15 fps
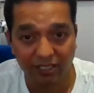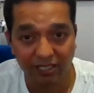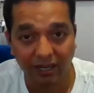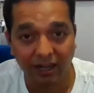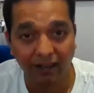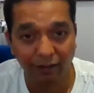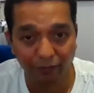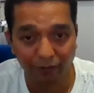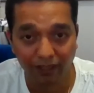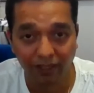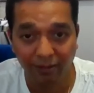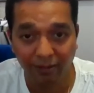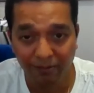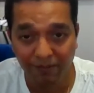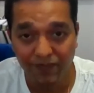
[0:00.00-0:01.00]
started with
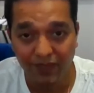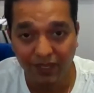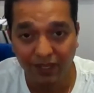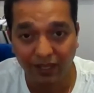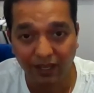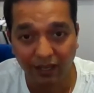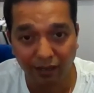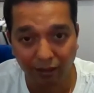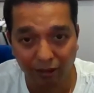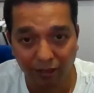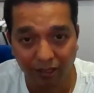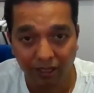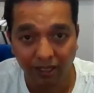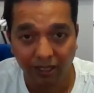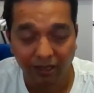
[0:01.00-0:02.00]
him,
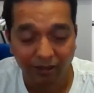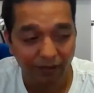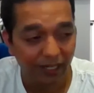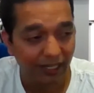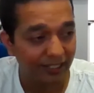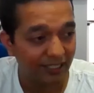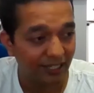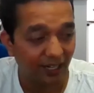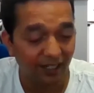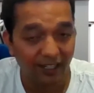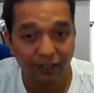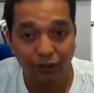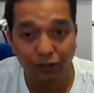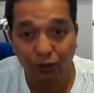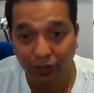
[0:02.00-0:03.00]
where I
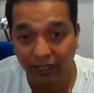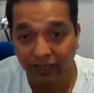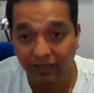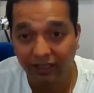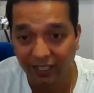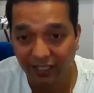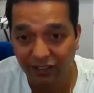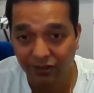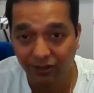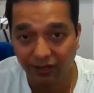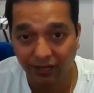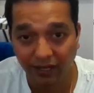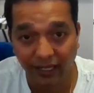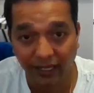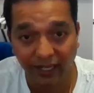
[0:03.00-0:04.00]
started doing things
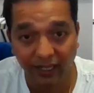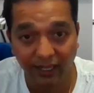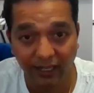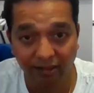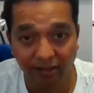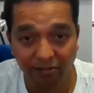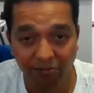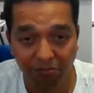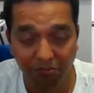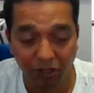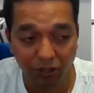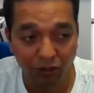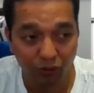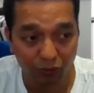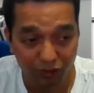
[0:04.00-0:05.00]
right and
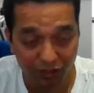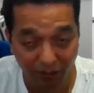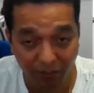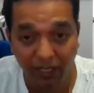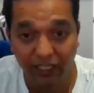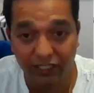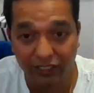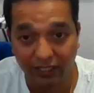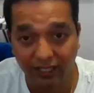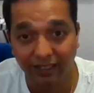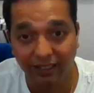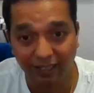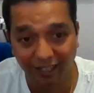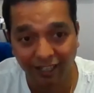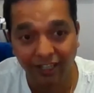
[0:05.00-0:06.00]
to some extent